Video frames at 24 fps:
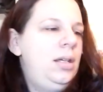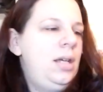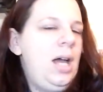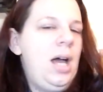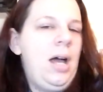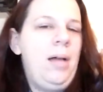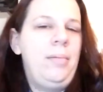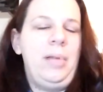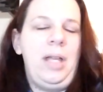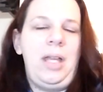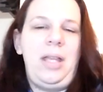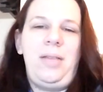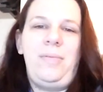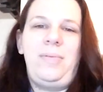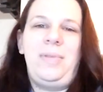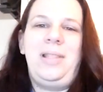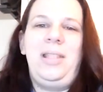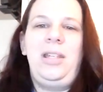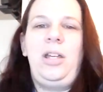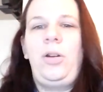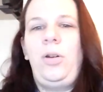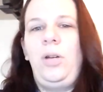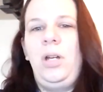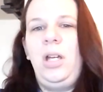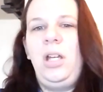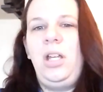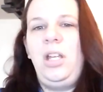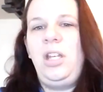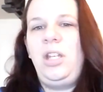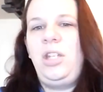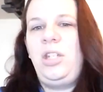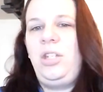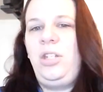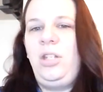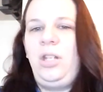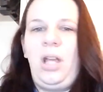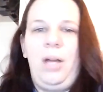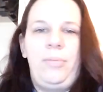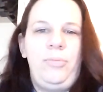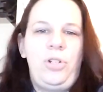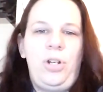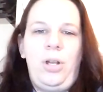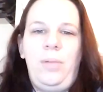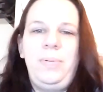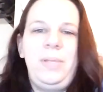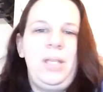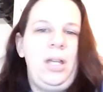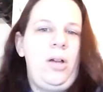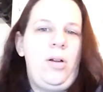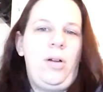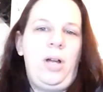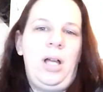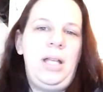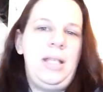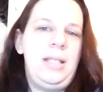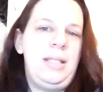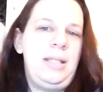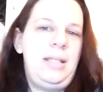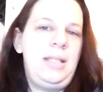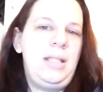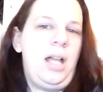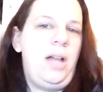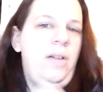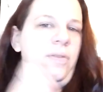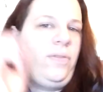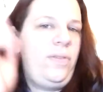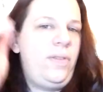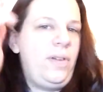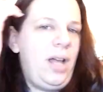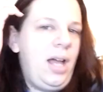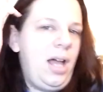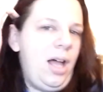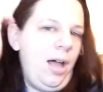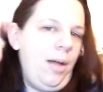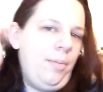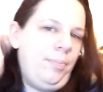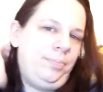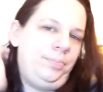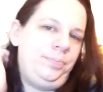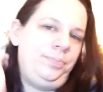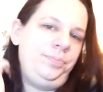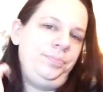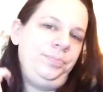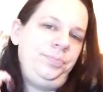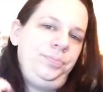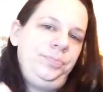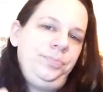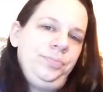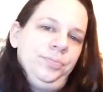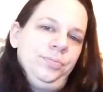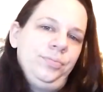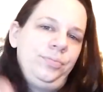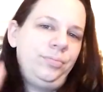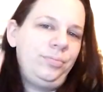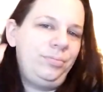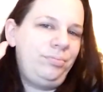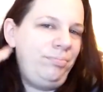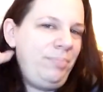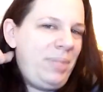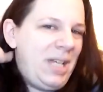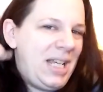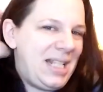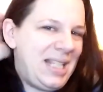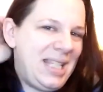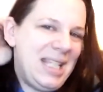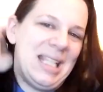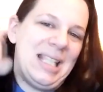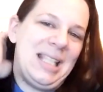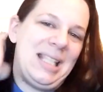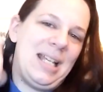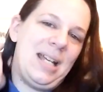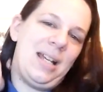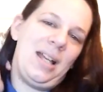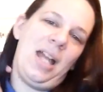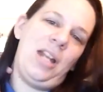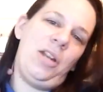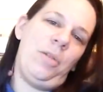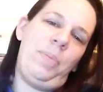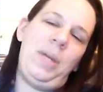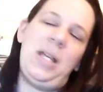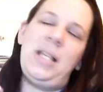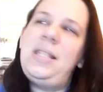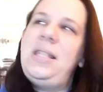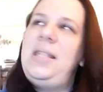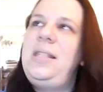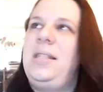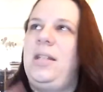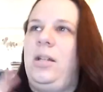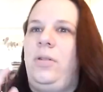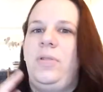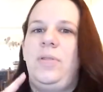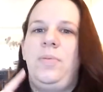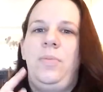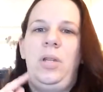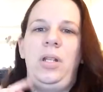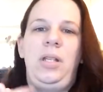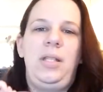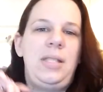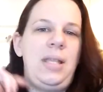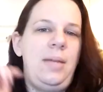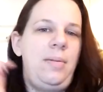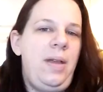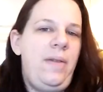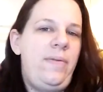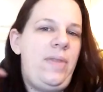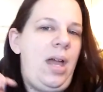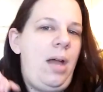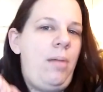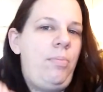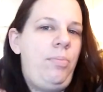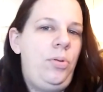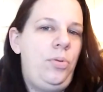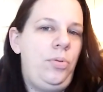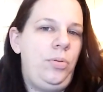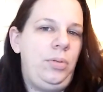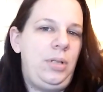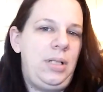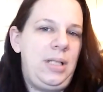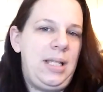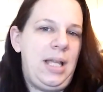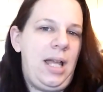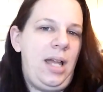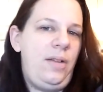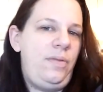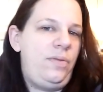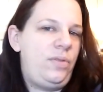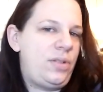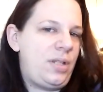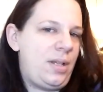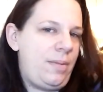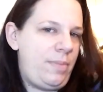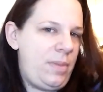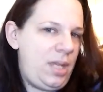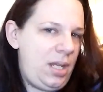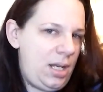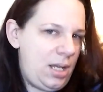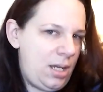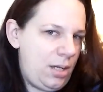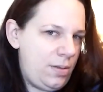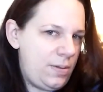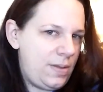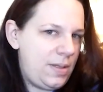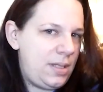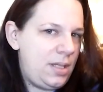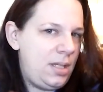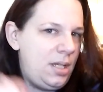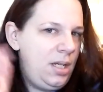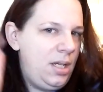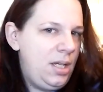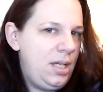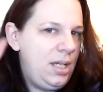Like it was licorice, gumdrops, like all kinds of stuff. Pixie Stick. I know Pixie Stick was one because I've had that pulled aside for something else.